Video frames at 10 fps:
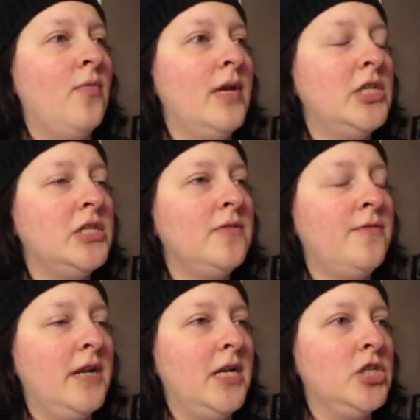We just
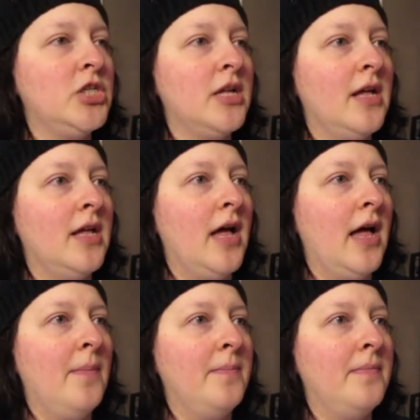finished
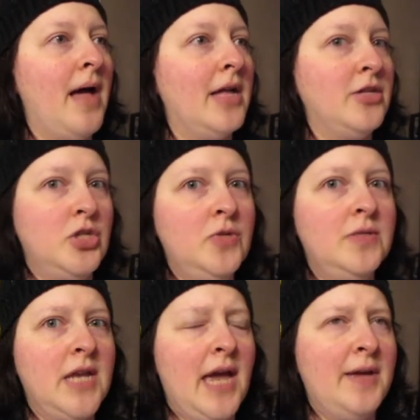on
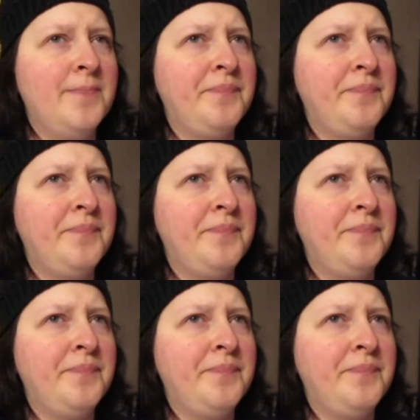Tuesday.